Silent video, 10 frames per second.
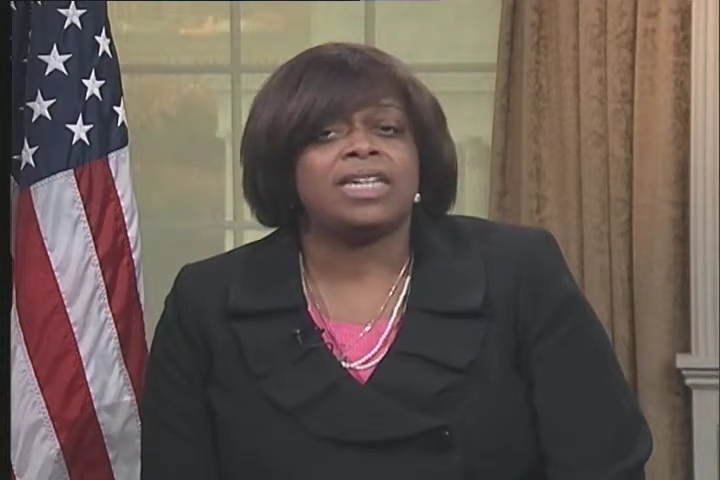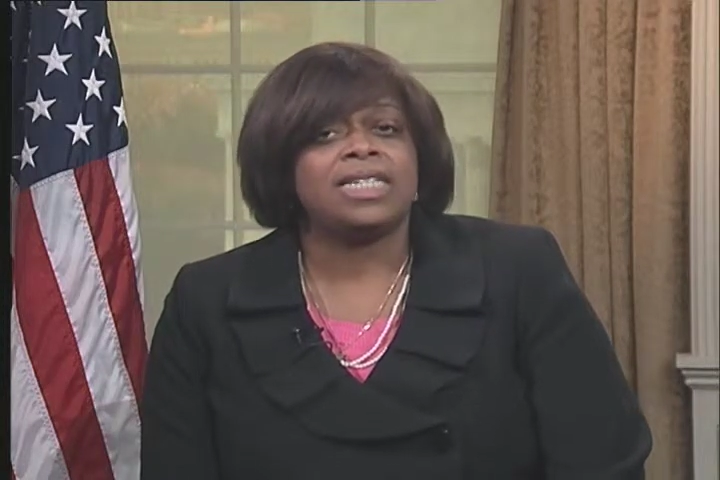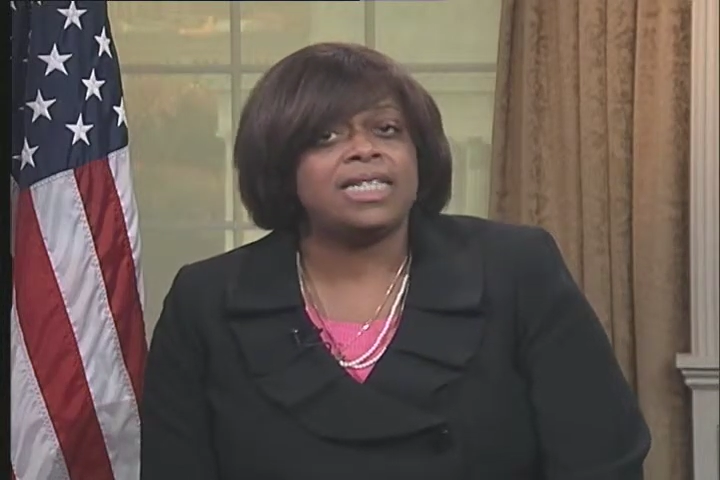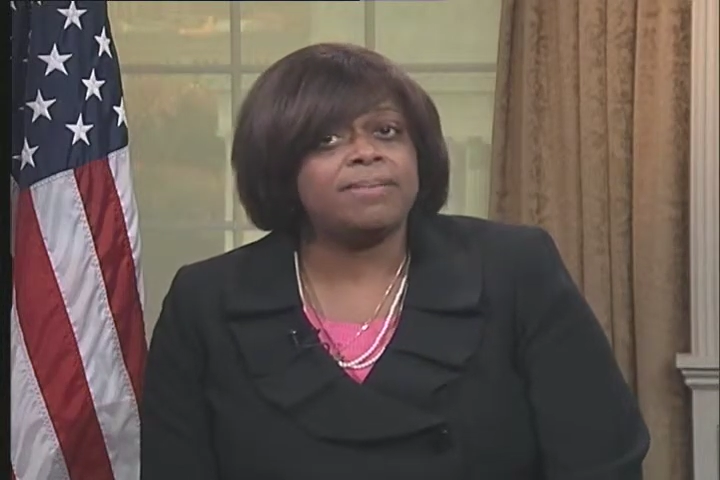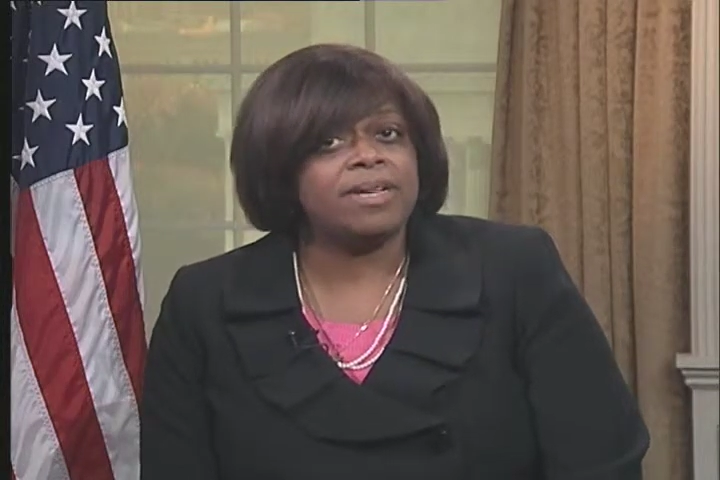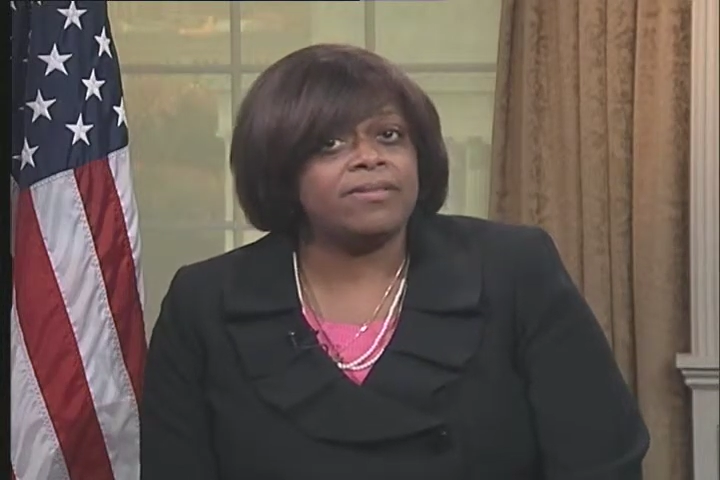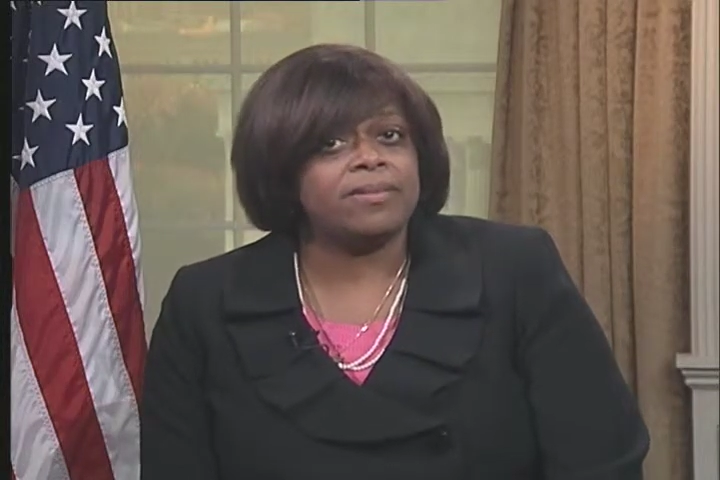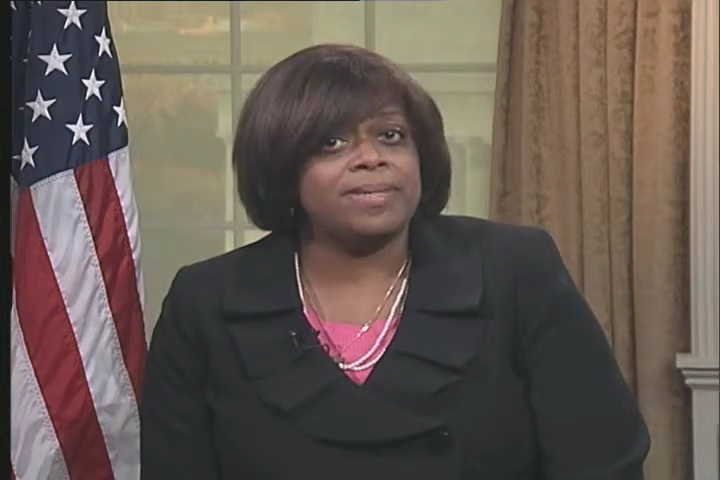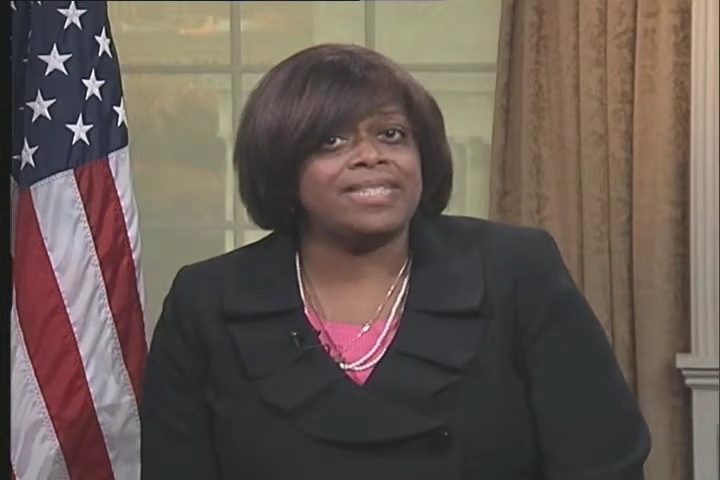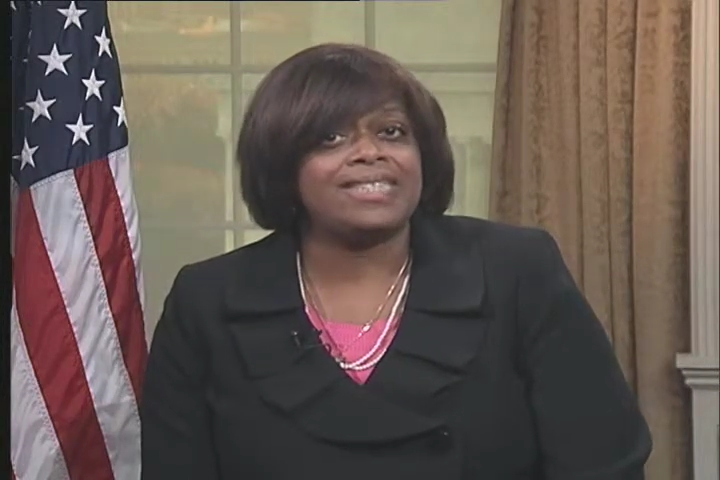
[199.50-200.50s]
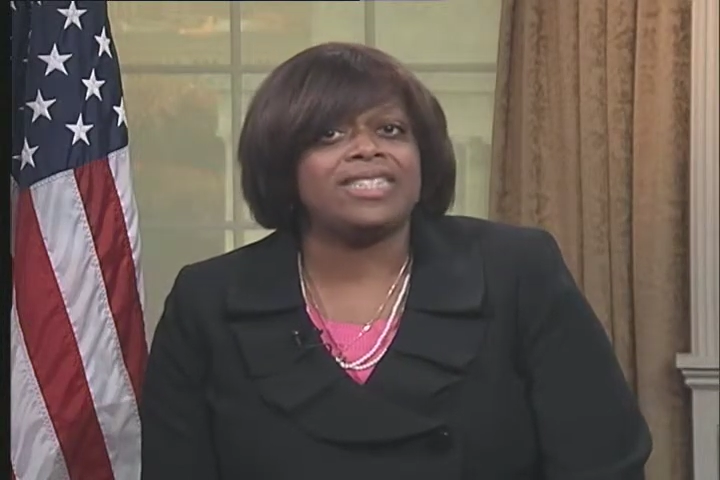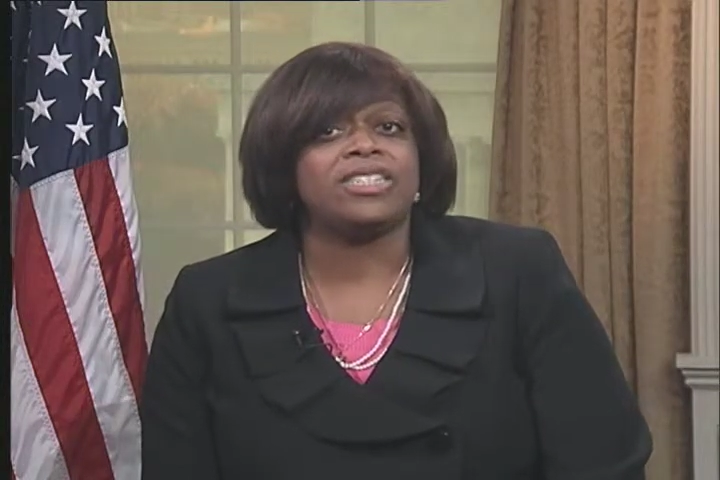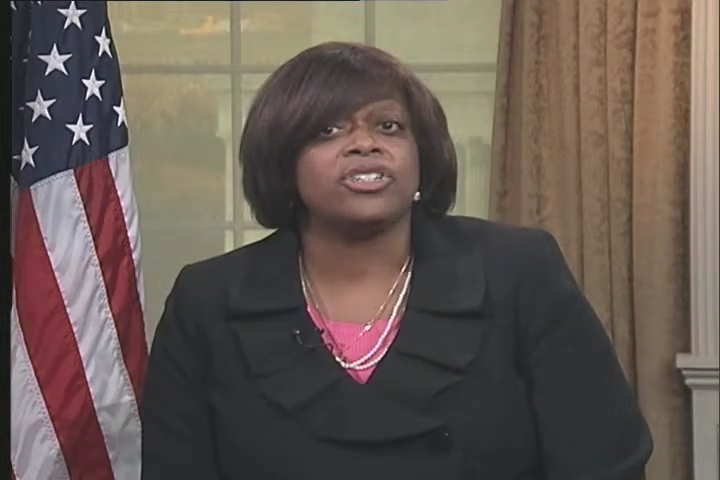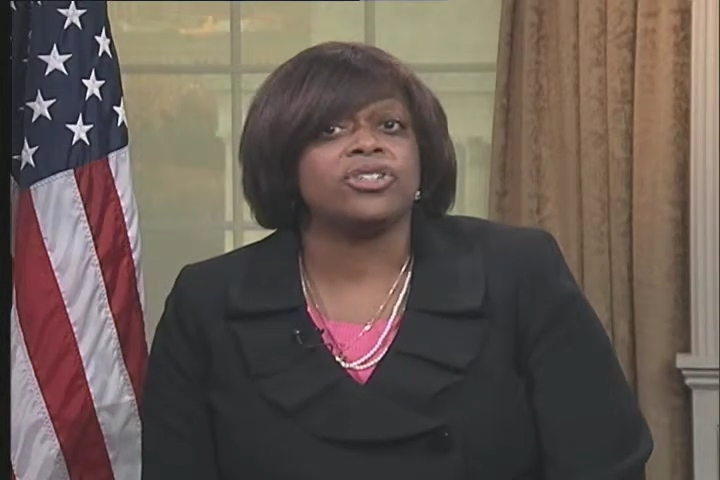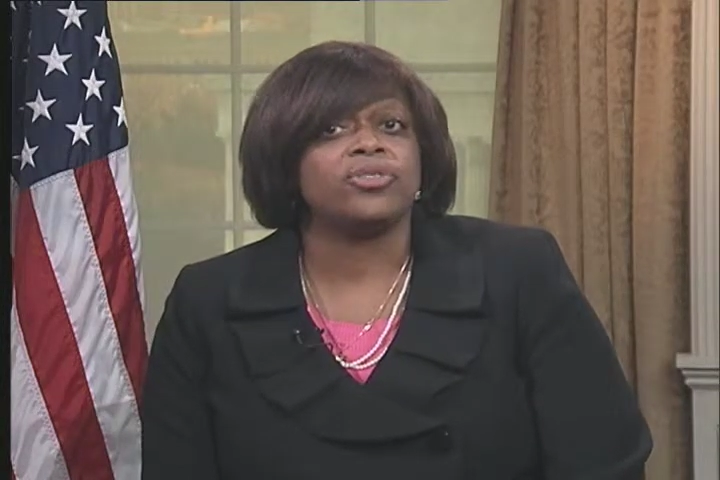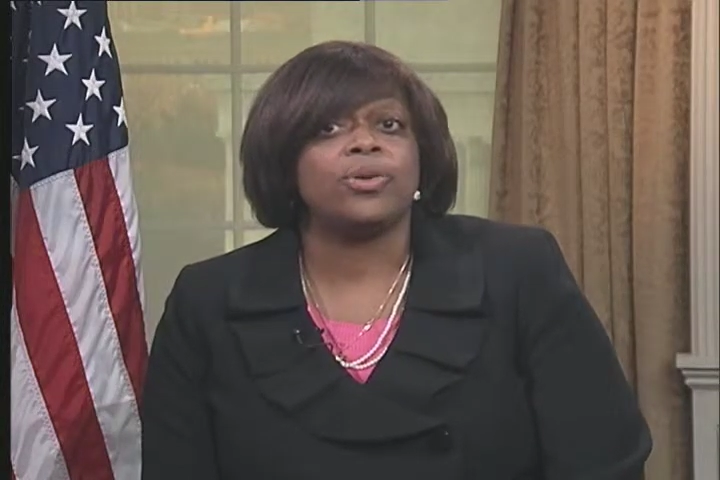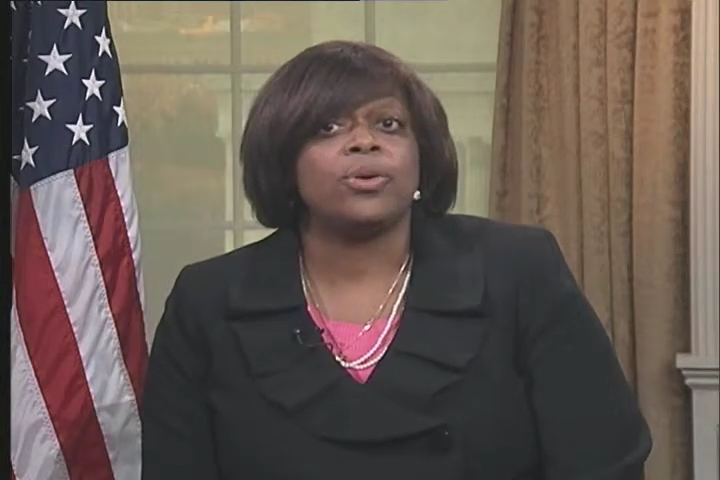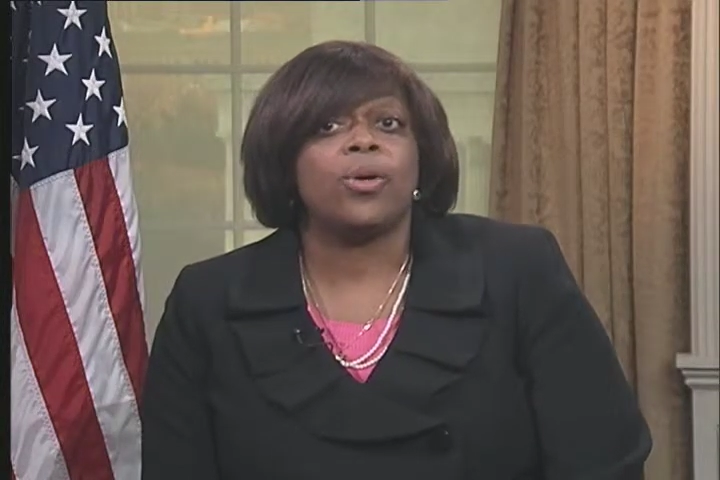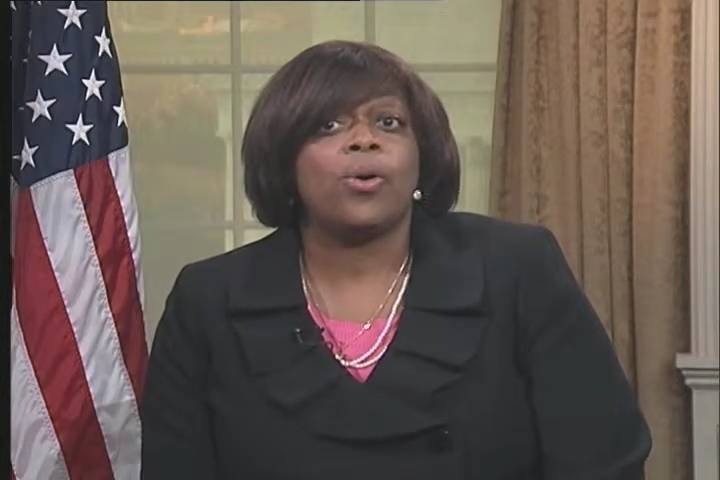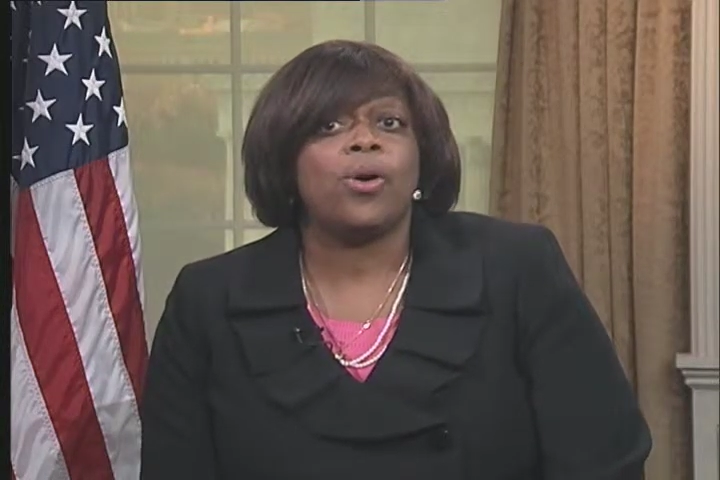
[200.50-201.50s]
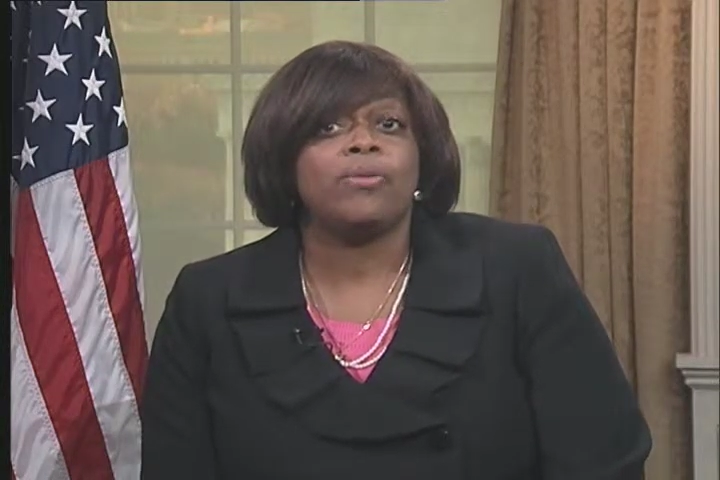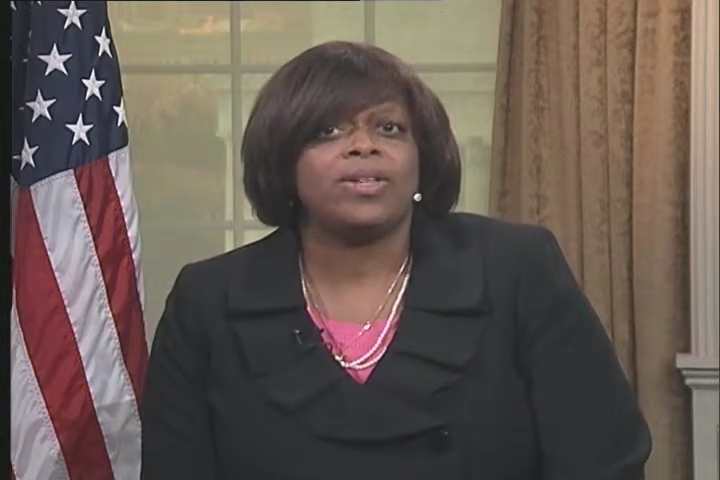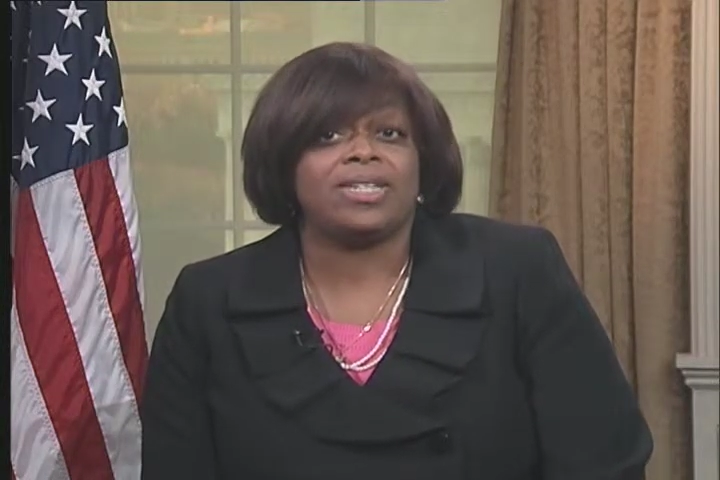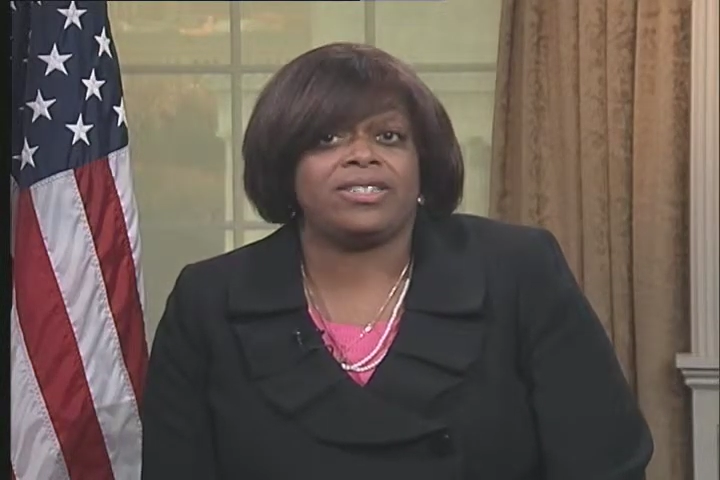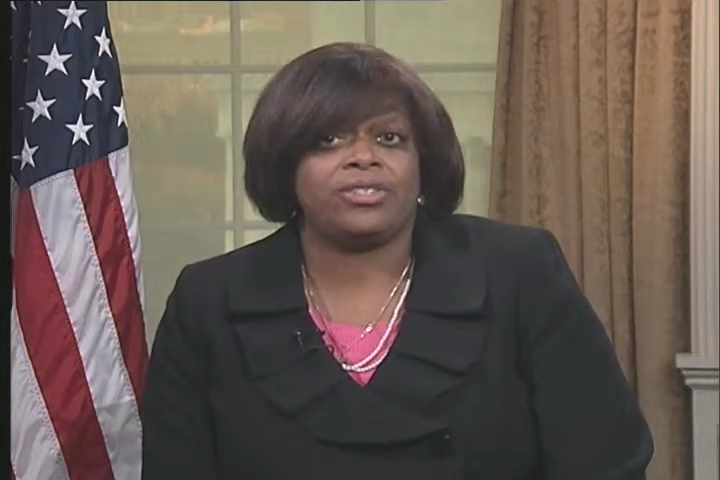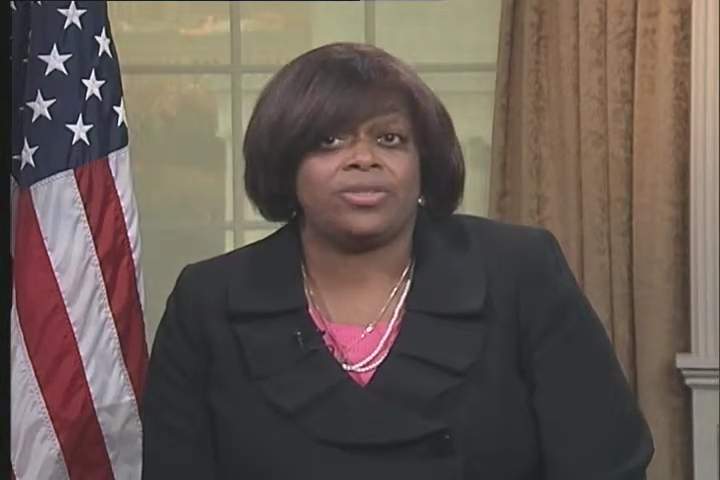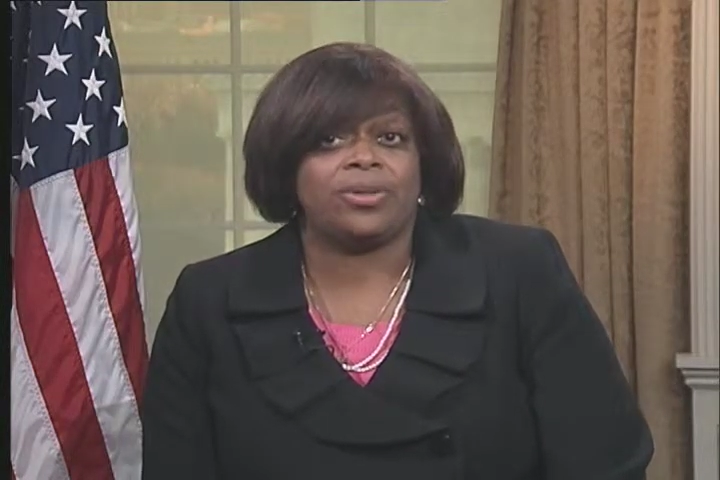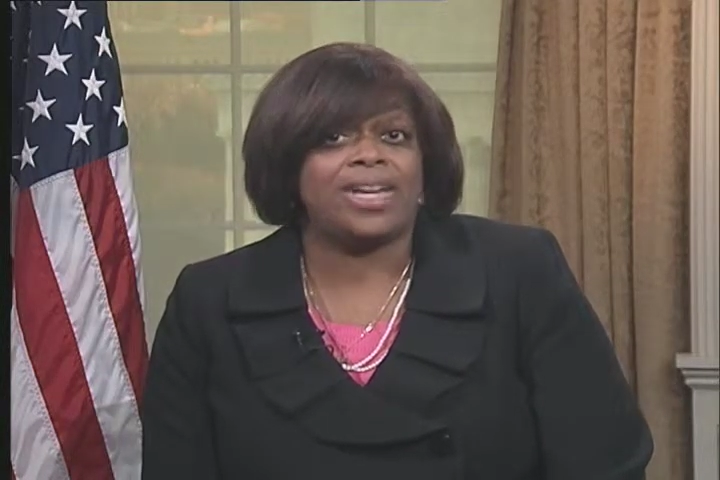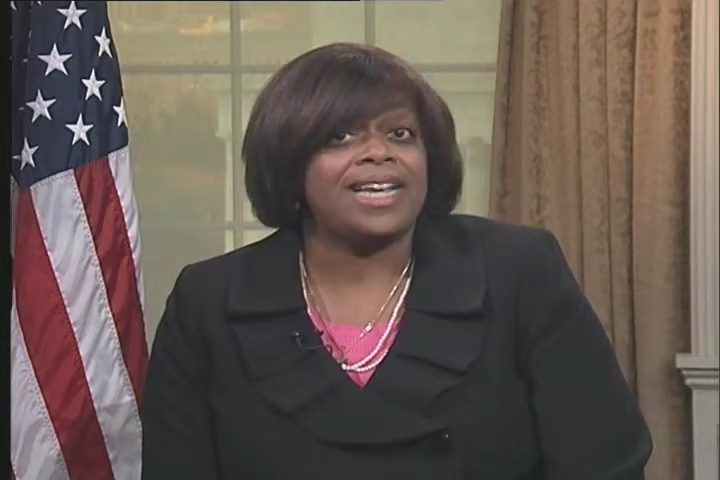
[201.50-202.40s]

Some governments seek to control all religious thought